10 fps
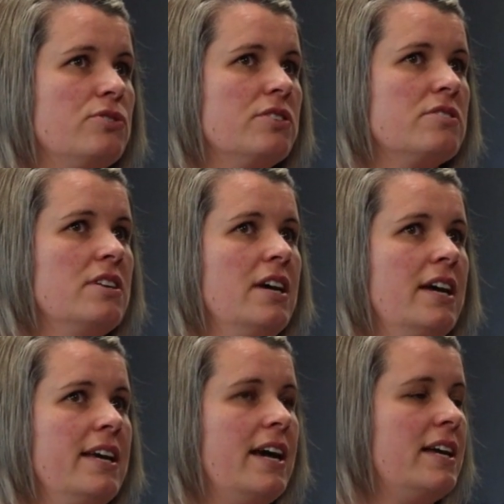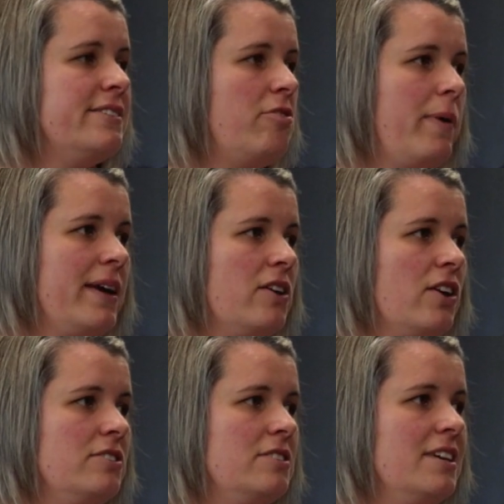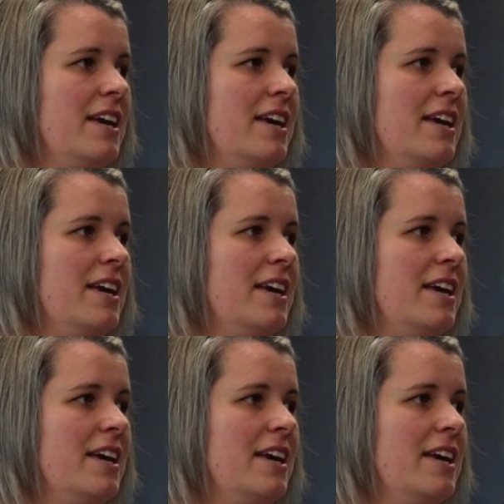Trust, you had to have a bank account.